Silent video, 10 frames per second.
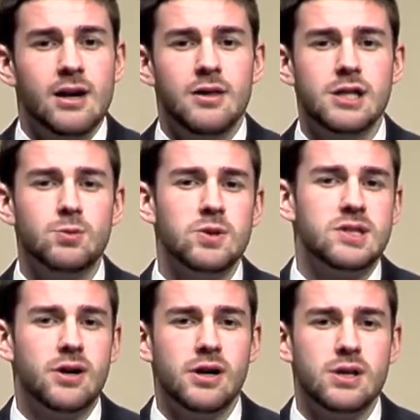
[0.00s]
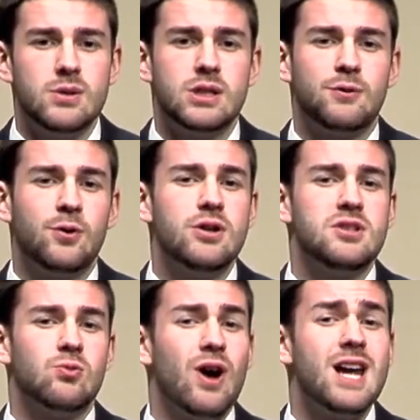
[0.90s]
This was Syracuse's
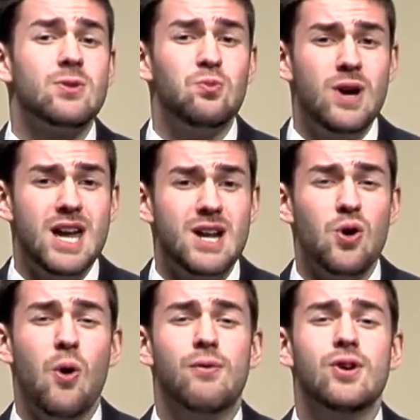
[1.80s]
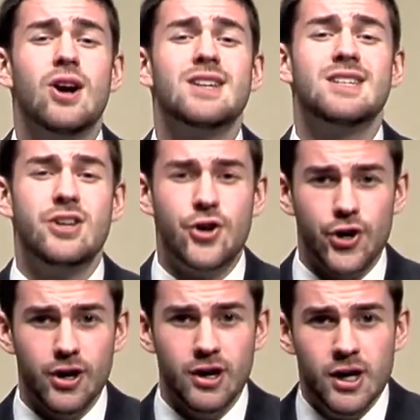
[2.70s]
first ranked win in over a
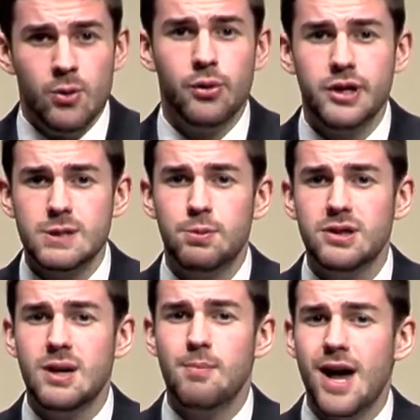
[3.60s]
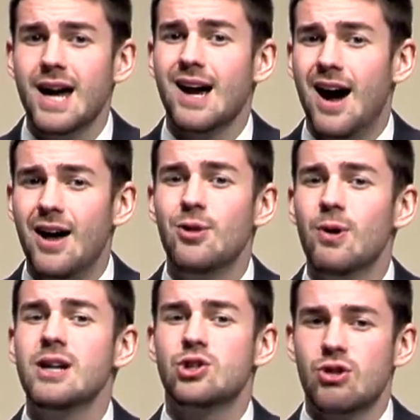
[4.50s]
year. Will this put them back on the
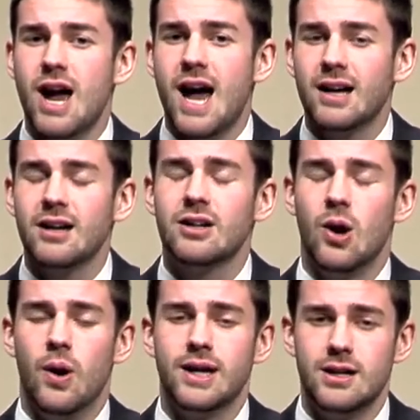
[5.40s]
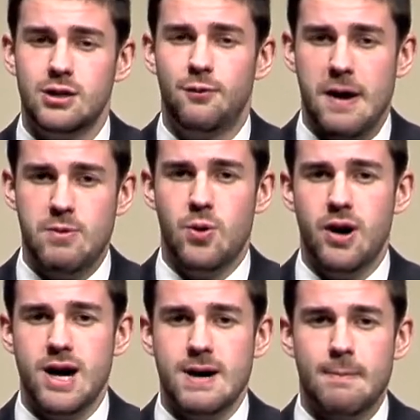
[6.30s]
right track going into February?